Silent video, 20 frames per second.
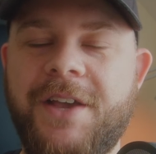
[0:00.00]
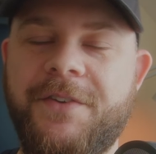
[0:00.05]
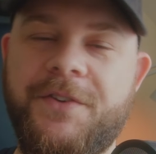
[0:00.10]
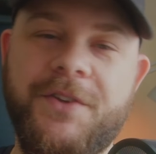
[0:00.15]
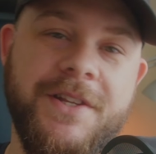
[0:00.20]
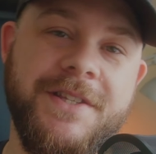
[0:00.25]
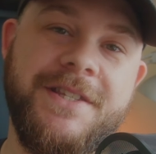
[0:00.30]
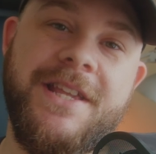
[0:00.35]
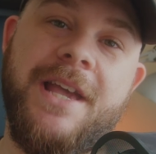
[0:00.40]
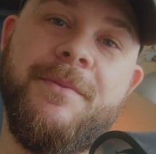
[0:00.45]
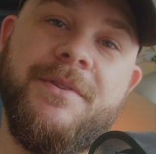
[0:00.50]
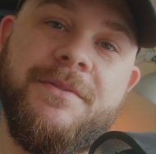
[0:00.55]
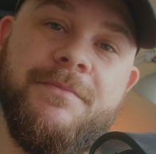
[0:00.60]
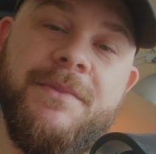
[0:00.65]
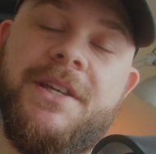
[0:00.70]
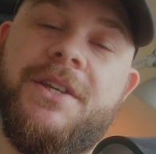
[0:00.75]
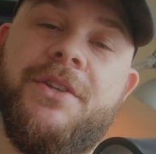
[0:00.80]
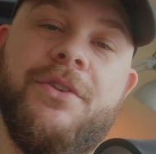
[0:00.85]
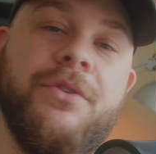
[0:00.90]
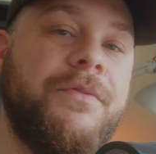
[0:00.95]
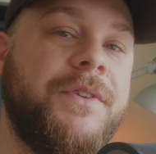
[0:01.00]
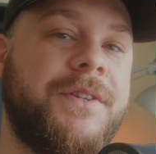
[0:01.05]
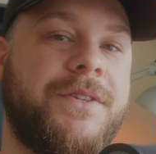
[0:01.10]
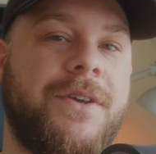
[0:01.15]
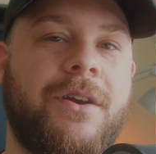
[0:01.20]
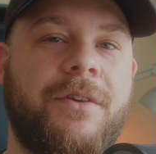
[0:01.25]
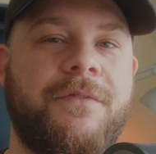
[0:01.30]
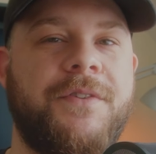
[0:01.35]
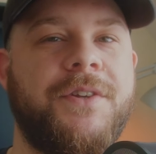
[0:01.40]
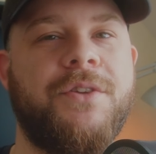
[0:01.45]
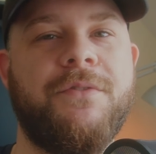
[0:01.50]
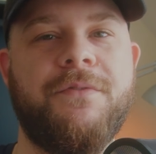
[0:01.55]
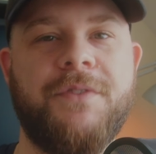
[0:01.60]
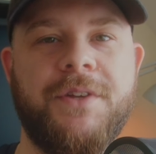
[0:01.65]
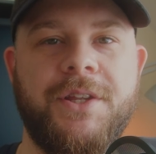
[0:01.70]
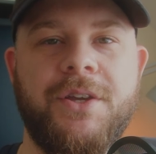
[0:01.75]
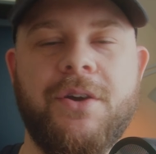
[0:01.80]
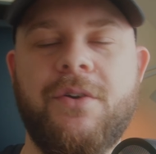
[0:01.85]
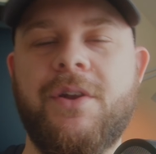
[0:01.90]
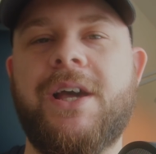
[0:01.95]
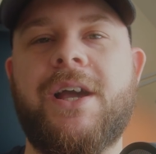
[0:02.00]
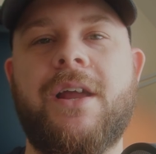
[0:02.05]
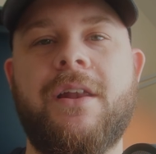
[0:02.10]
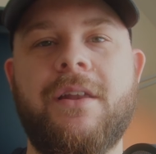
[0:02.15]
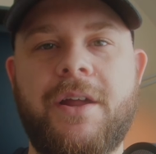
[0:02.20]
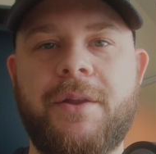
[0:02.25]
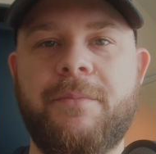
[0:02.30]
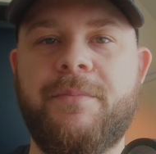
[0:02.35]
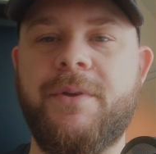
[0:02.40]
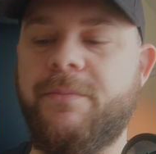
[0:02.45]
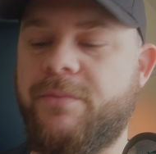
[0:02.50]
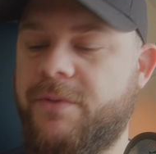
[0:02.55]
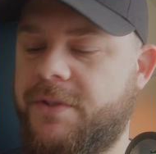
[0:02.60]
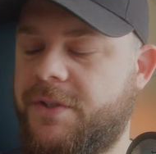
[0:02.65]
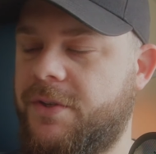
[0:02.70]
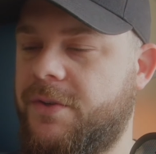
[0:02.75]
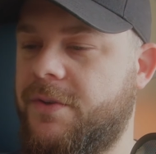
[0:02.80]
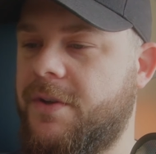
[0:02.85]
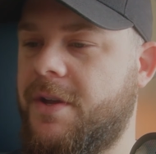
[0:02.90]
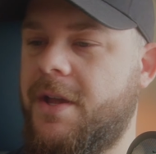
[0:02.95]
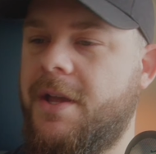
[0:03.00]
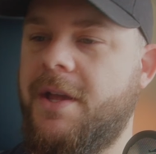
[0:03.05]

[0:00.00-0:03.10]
If you're the same as me, you do photography, you do video, like a lot of people do